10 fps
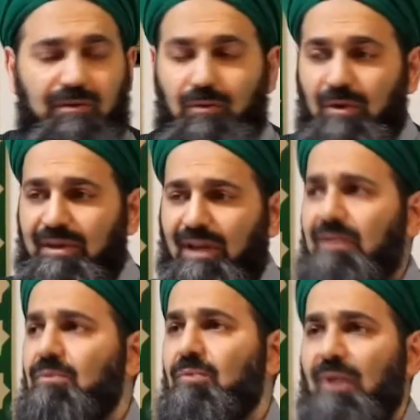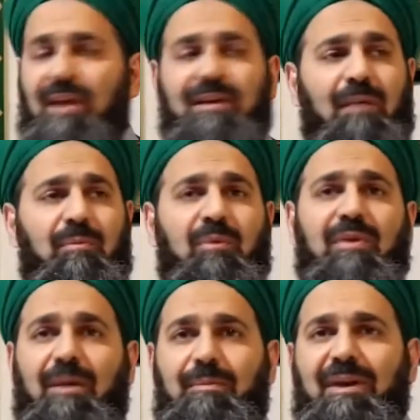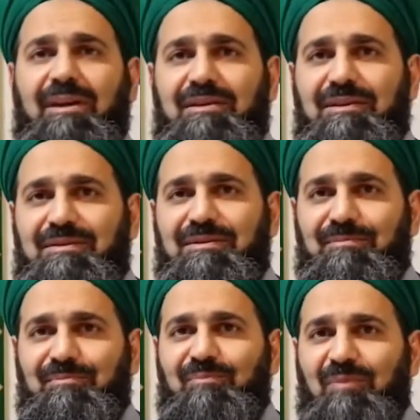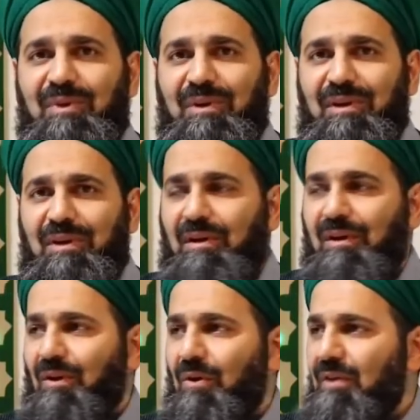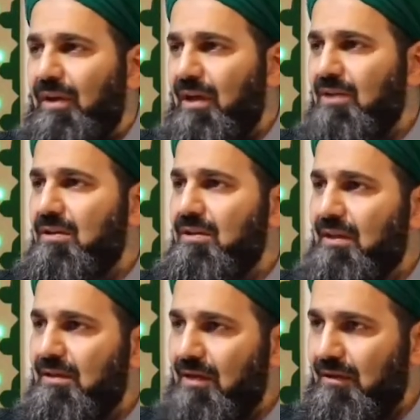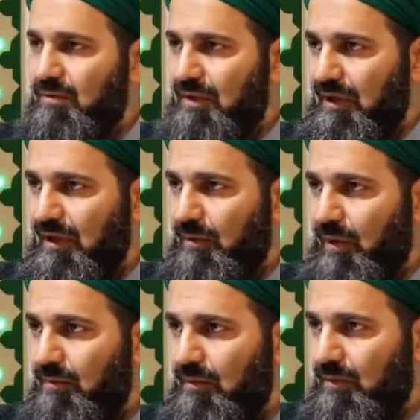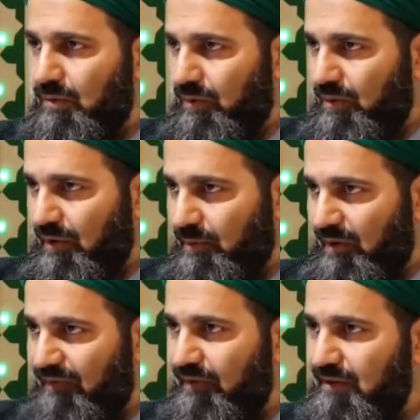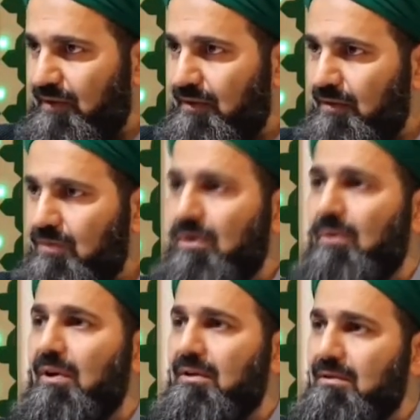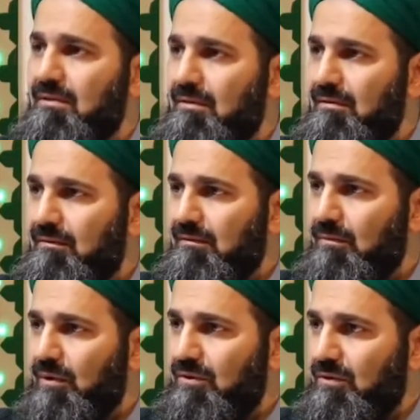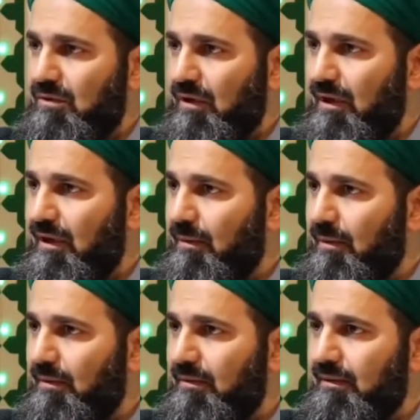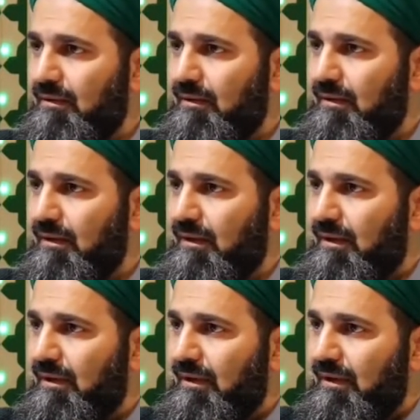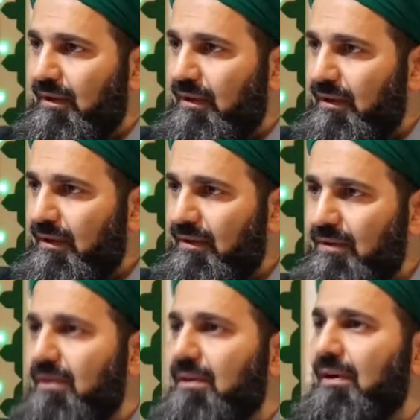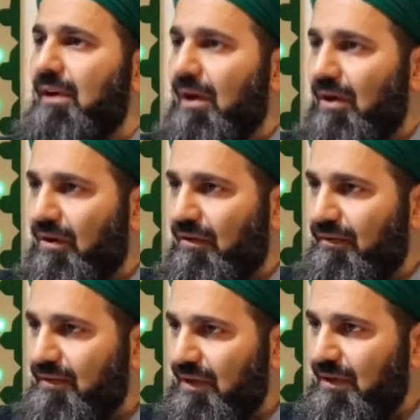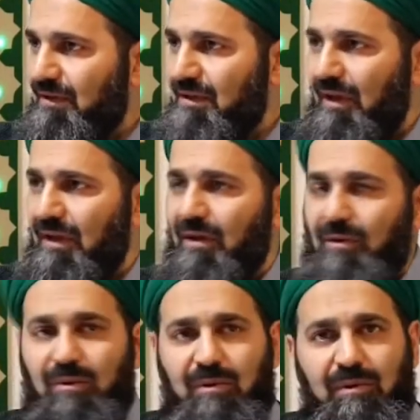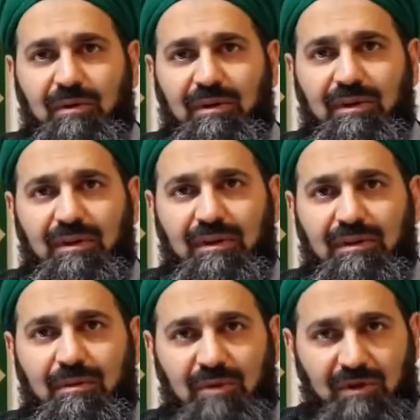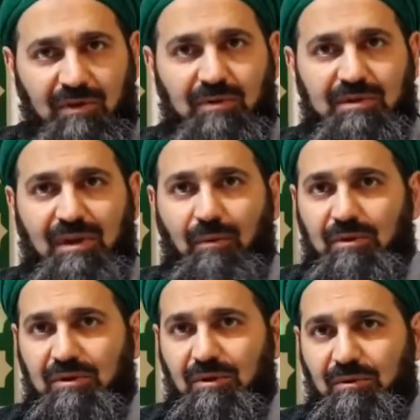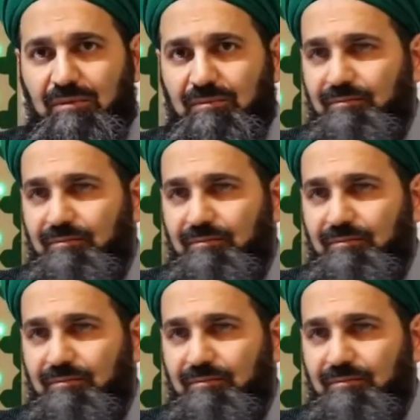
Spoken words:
don't end up with happy endings. The nations that said to Sayyidina Muhammad, to their prophets, show us what you're talking about. The naqa of Sayyidina Salih, or the miracles that were shown.